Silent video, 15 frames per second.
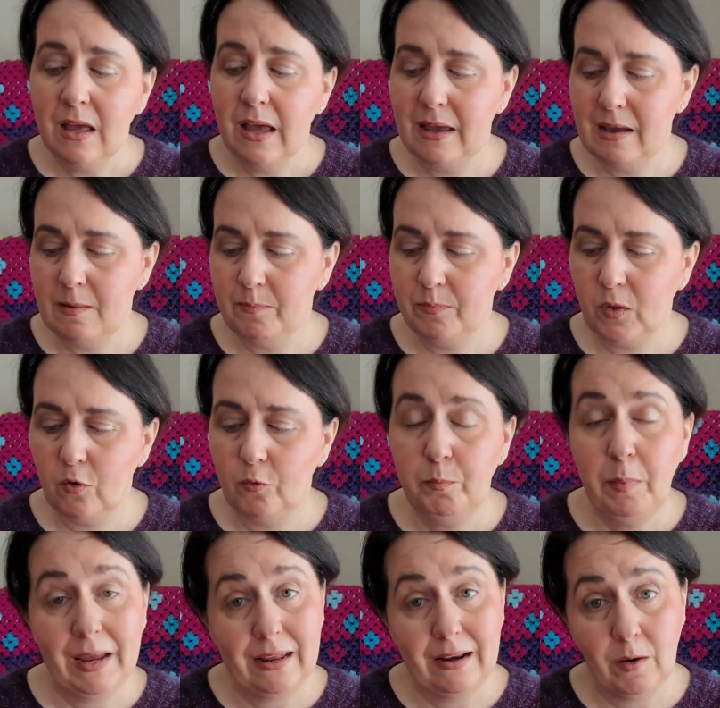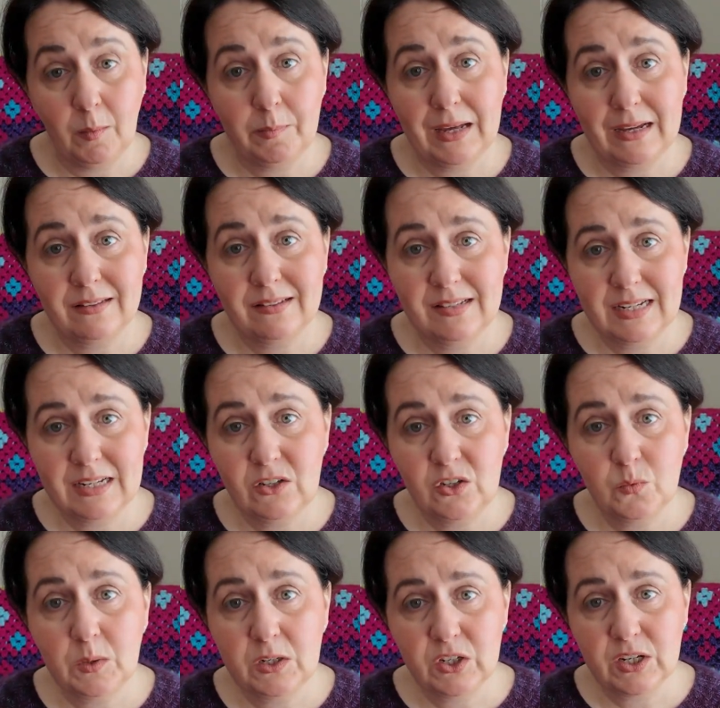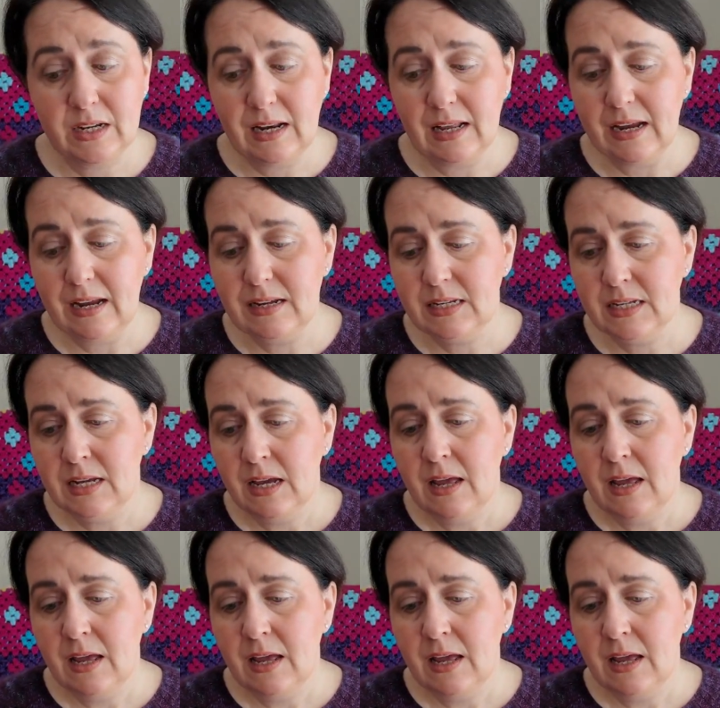of picking up that stitch, which I liked.